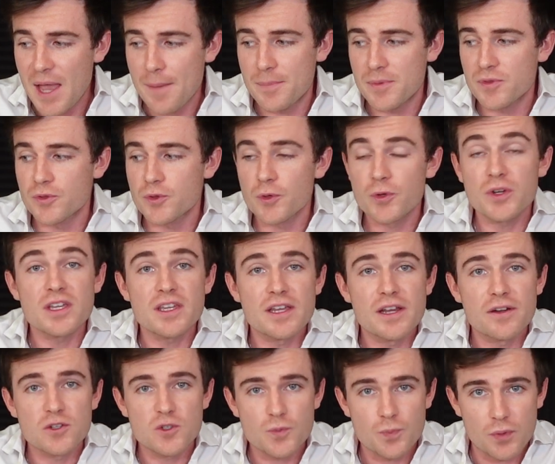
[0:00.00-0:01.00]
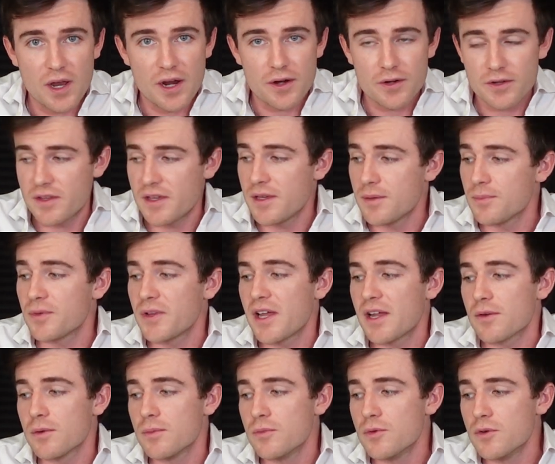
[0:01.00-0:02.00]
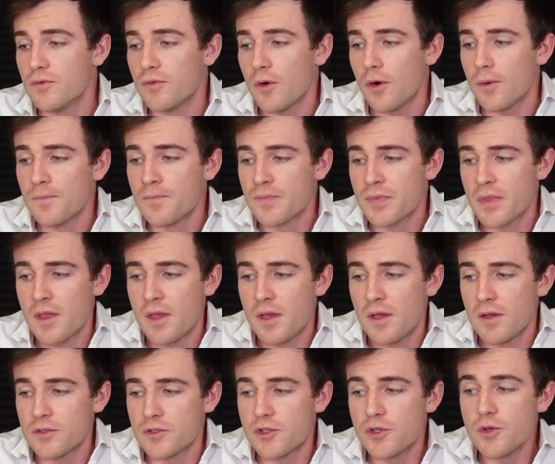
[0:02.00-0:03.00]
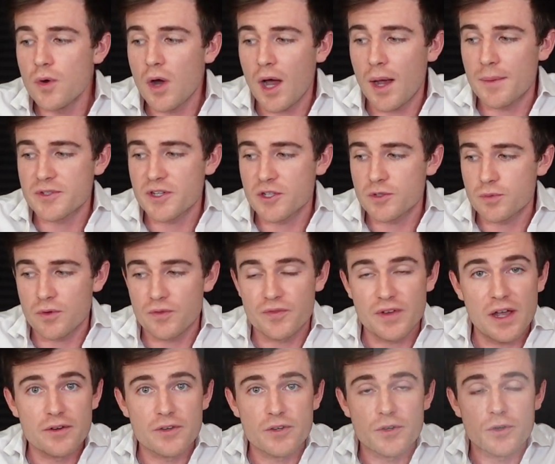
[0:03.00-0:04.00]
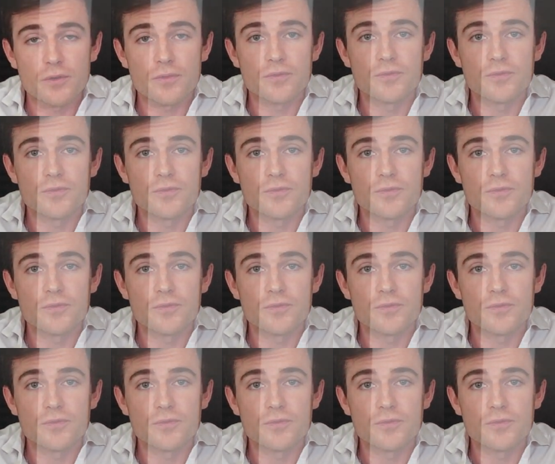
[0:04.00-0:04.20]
happened 30 years prior to the implant removal. 2 objects were found in her